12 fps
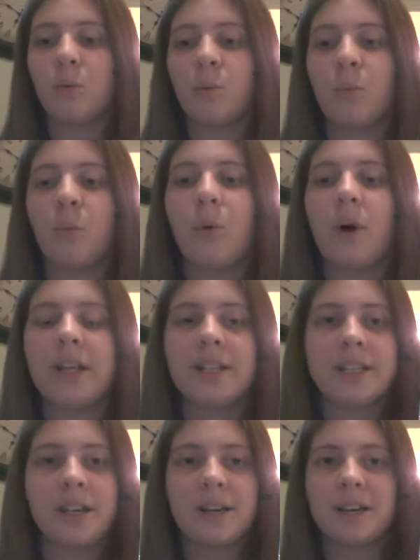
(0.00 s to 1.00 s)
what
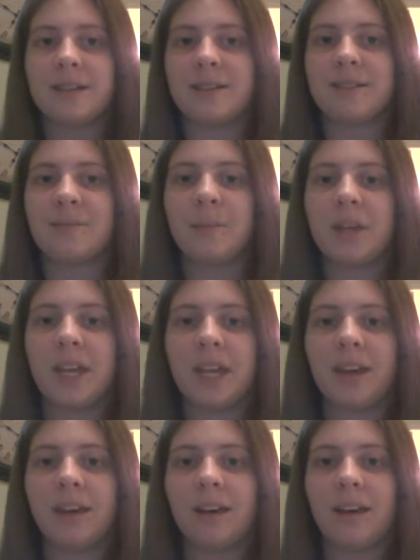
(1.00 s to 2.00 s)
does
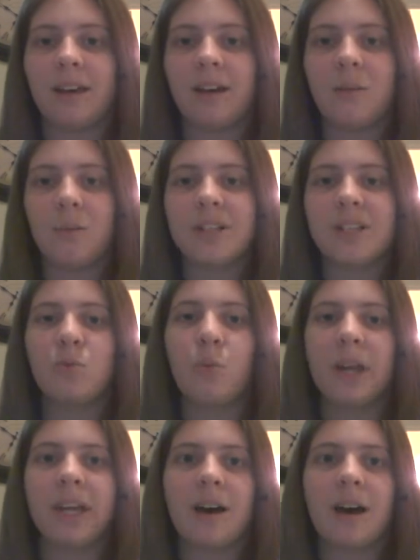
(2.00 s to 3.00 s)

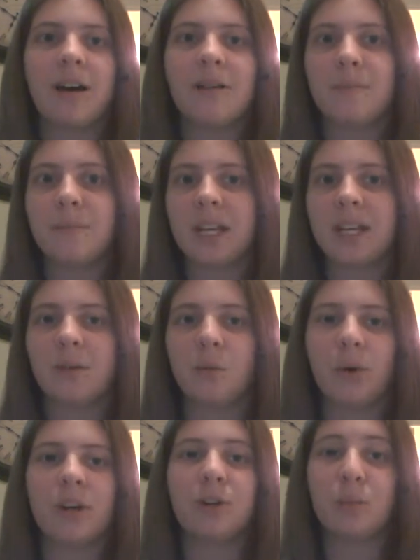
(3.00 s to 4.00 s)
Wicca
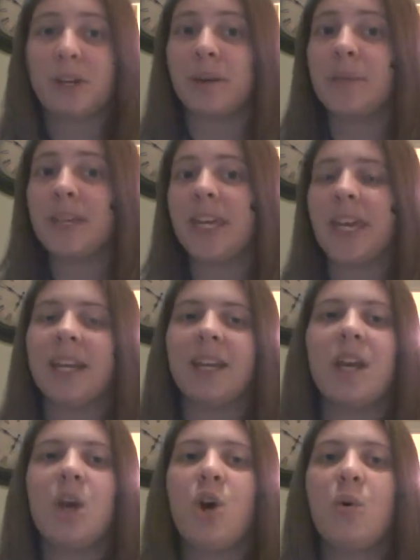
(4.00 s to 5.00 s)
mean? Where did Wicca begin?
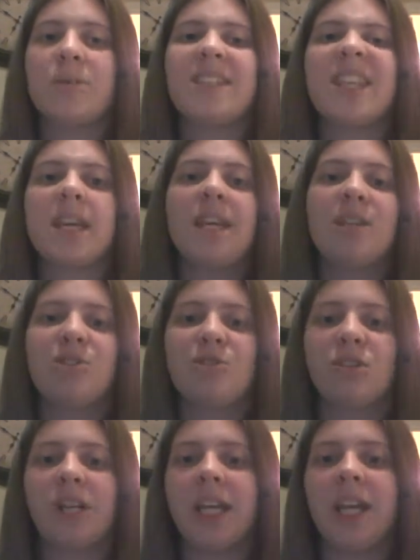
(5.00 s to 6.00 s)
What's the
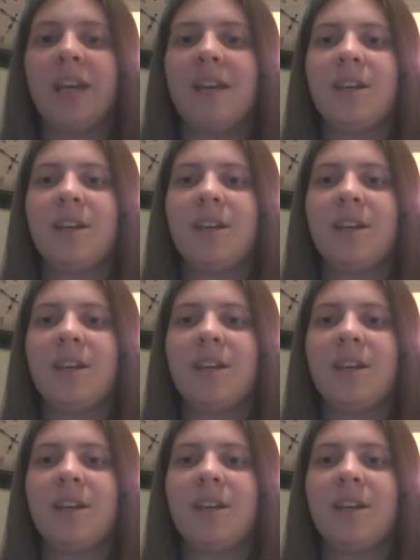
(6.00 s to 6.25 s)
history?